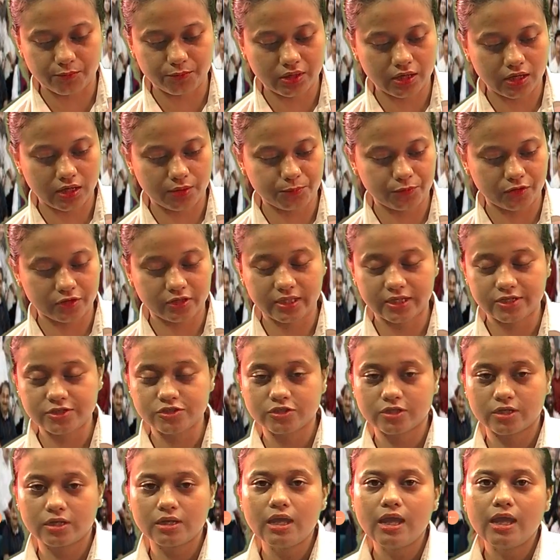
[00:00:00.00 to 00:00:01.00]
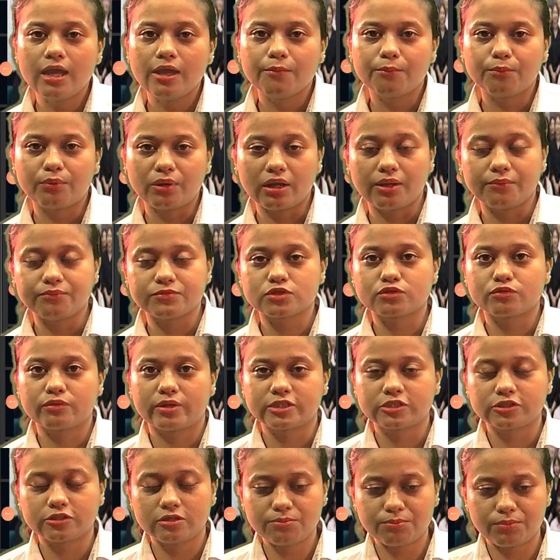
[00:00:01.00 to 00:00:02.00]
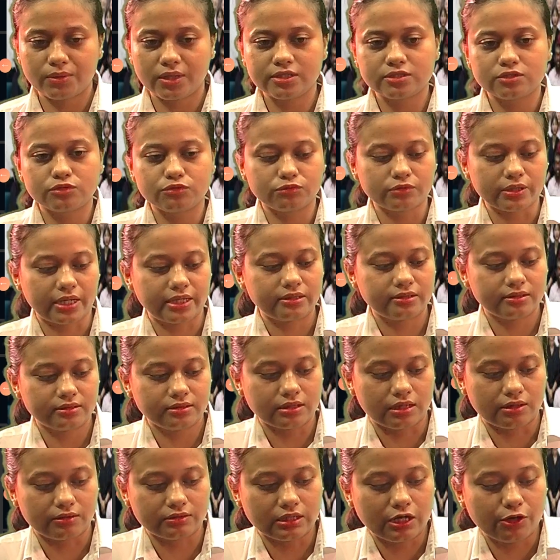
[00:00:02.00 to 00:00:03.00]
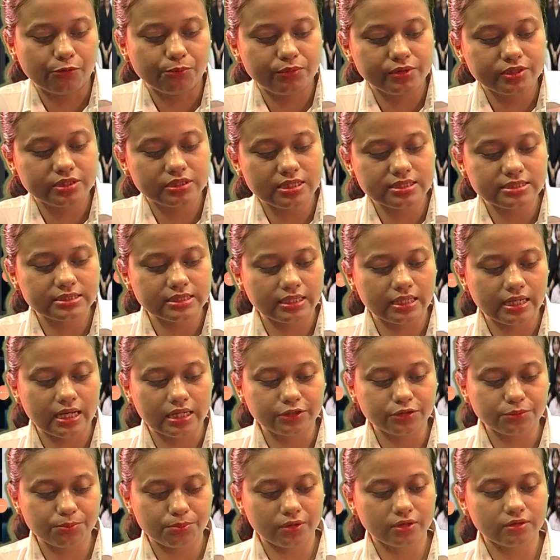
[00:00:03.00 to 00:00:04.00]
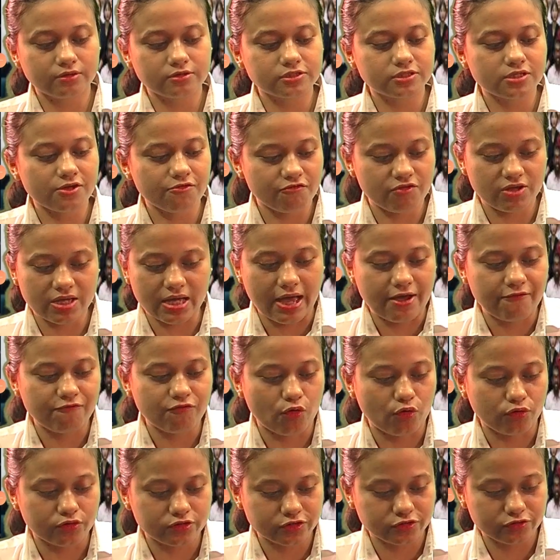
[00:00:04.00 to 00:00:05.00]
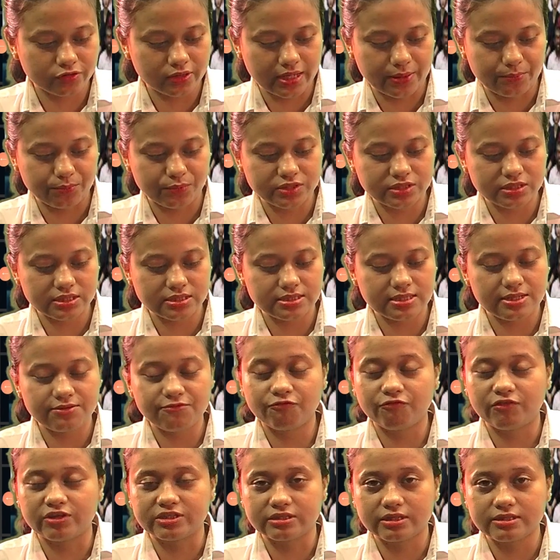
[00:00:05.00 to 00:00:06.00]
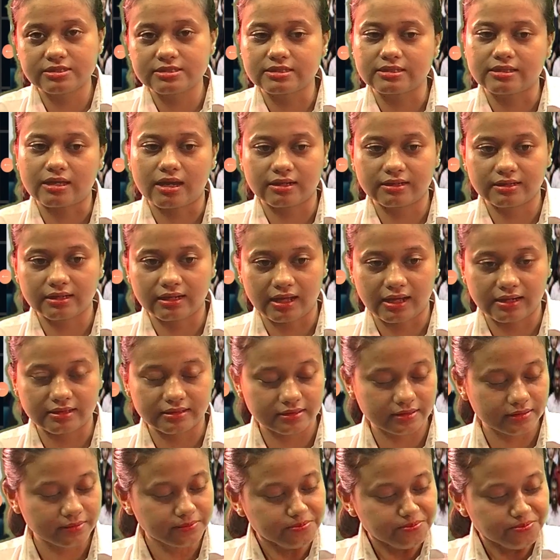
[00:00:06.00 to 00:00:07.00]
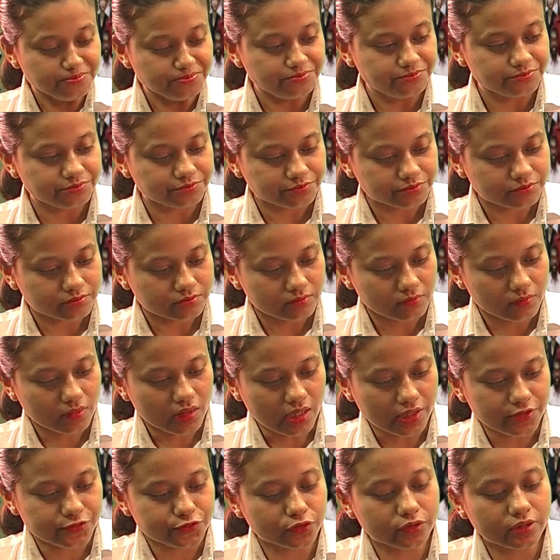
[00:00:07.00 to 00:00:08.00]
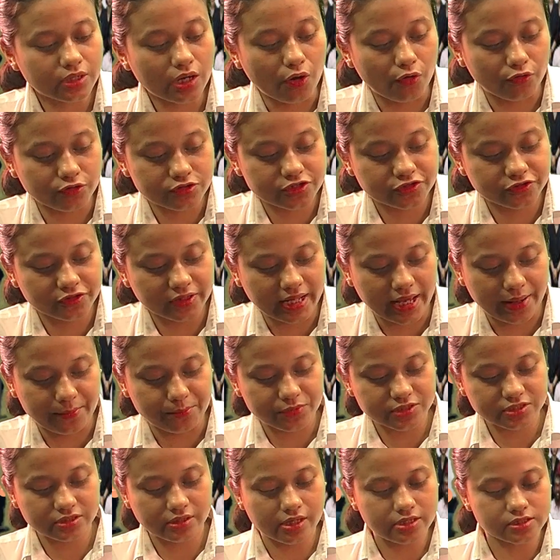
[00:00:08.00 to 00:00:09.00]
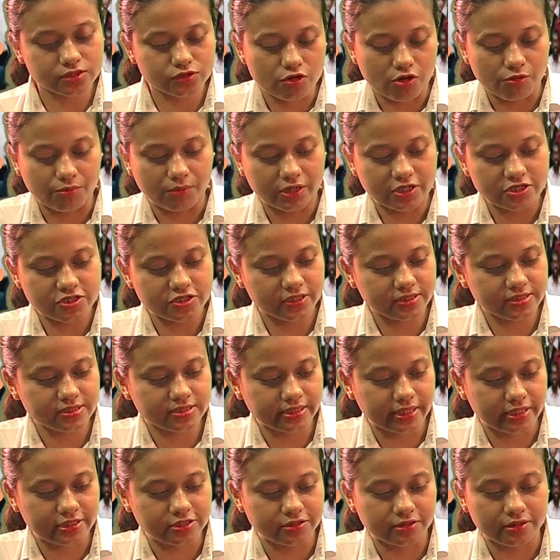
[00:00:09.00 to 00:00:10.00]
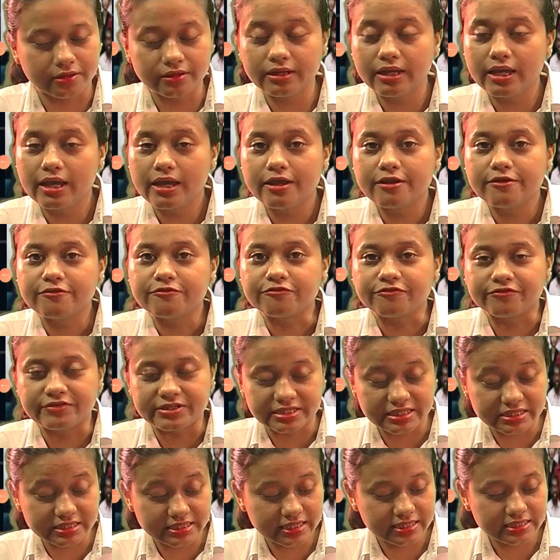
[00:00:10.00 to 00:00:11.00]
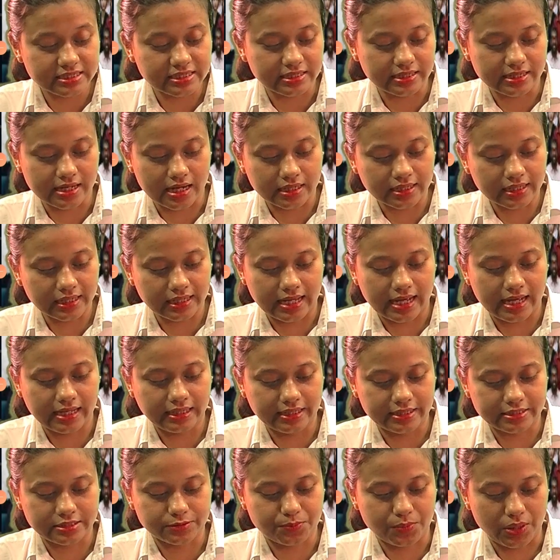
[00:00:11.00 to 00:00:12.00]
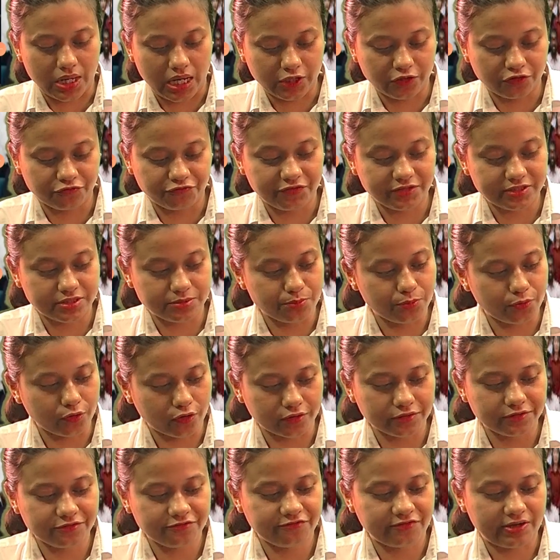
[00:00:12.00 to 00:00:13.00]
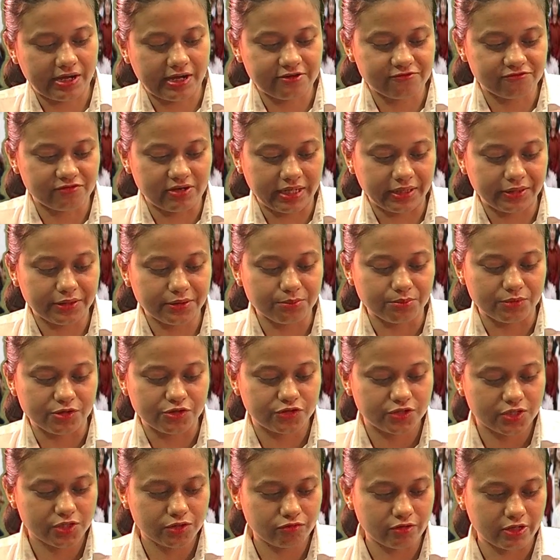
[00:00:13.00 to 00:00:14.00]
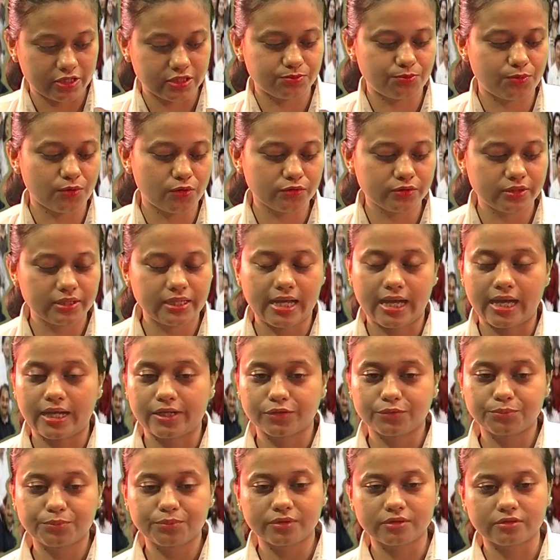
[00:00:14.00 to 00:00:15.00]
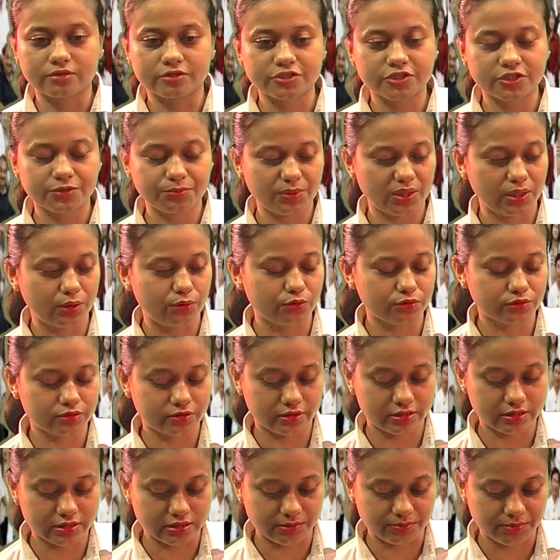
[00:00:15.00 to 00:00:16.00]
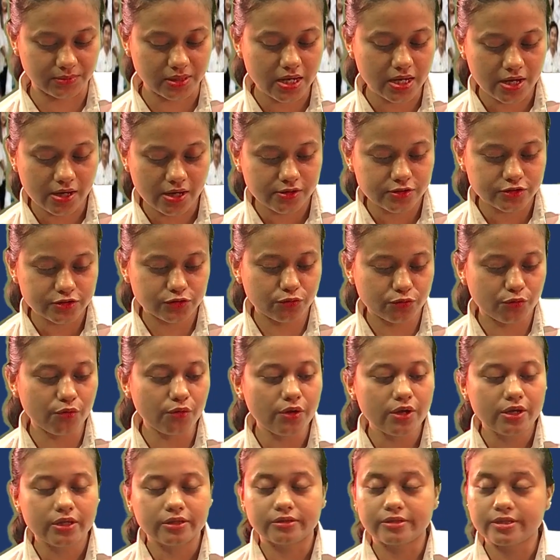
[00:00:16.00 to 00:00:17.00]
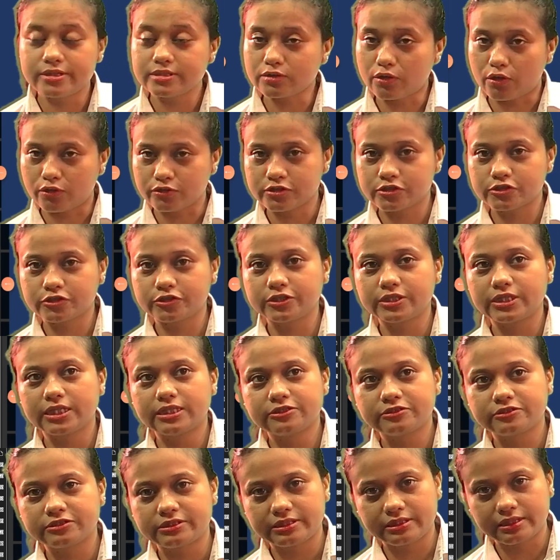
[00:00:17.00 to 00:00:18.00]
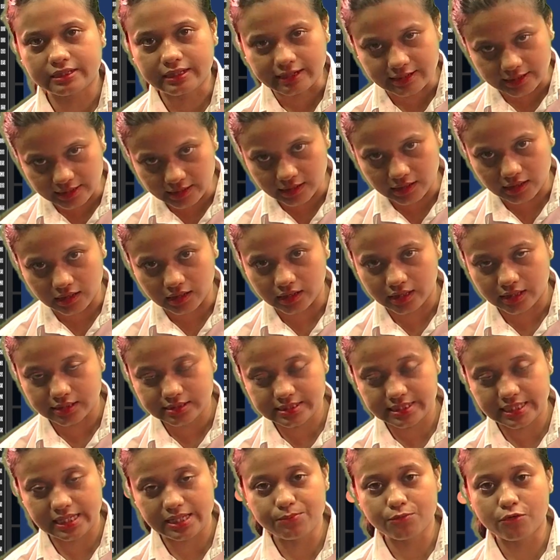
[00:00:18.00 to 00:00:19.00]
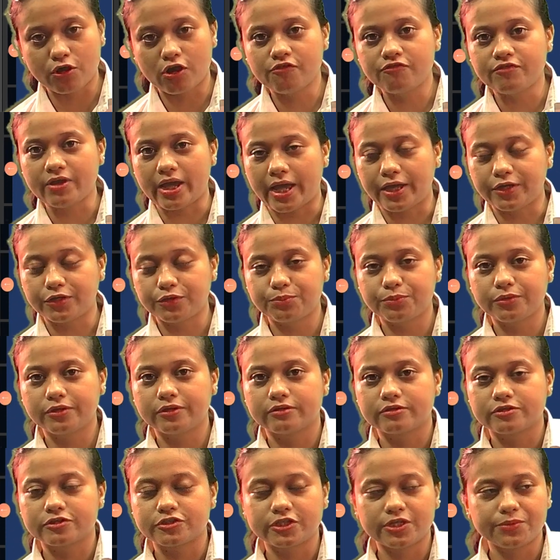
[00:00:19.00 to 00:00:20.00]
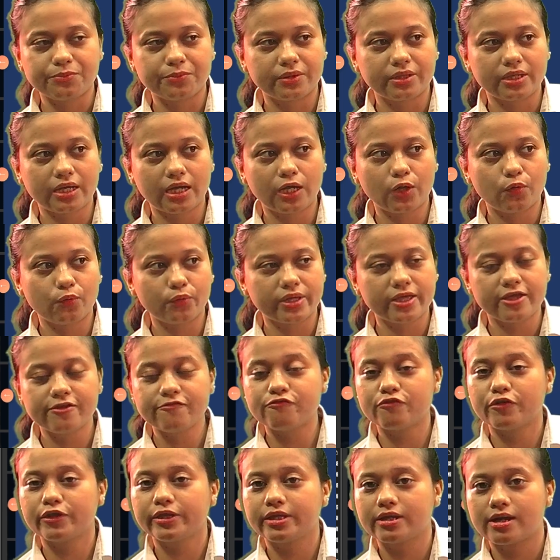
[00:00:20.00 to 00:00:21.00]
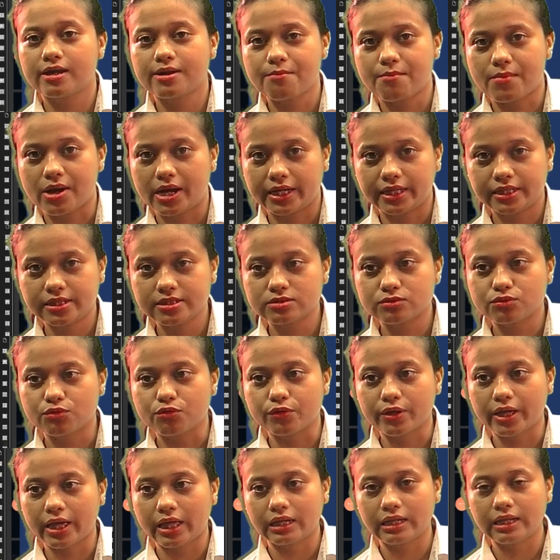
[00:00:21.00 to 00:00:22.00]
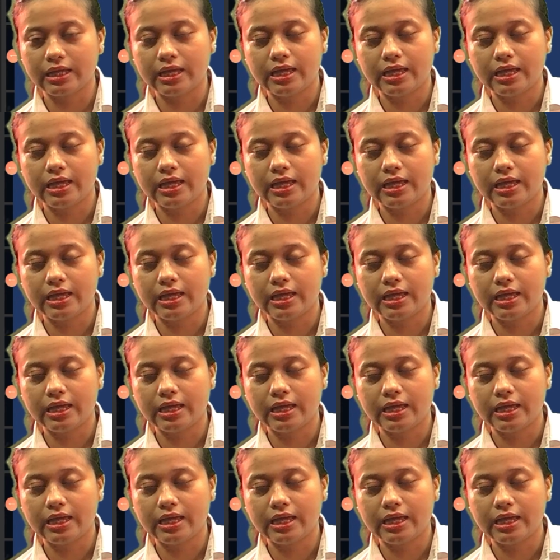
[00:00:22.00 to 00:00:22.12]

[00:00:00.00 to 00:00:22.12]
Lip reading: a potential prelims question. Please do write it down. Now business and entrepreneurship, we have Austrian embassy team visits Nagaland. So the Austrian embassy's commercial section visited Nagaland as part of its broader fact-finding mission to explore the entrepreneurship ecosystem. So this Austria team of entrepreneurship, they are looking for young minds who can